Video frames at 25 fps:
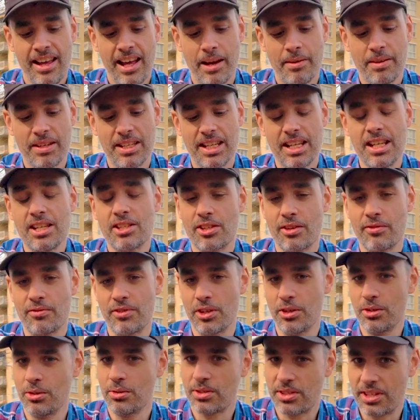I mean, ease of
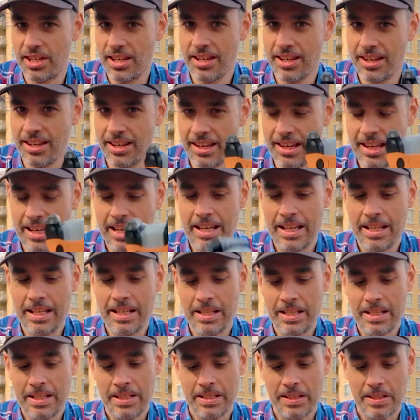use,
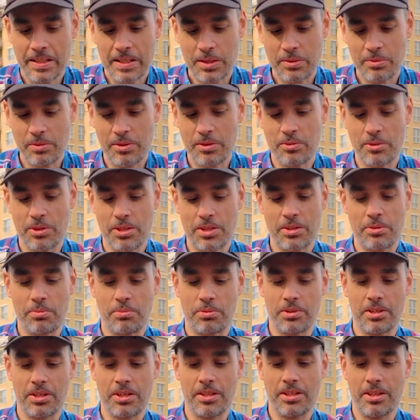this one was
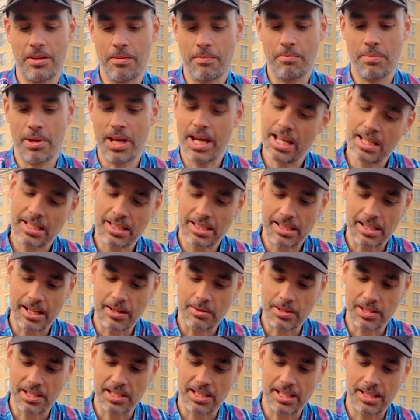pretty the best,
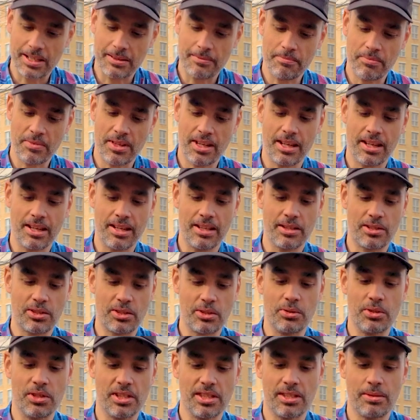I would say. It's
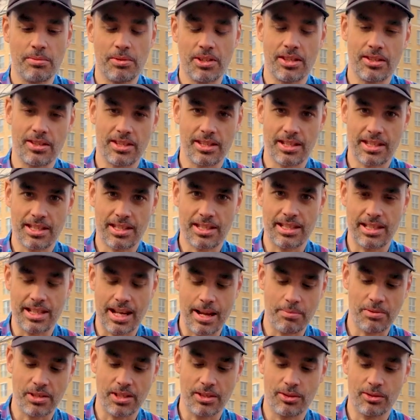so easy because it
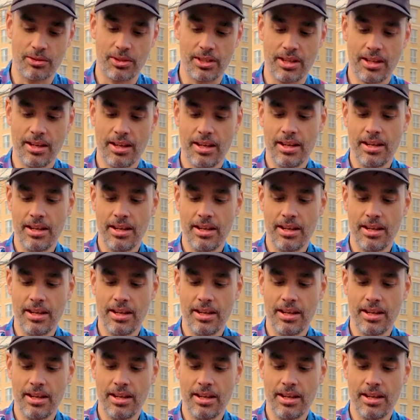snaps into it.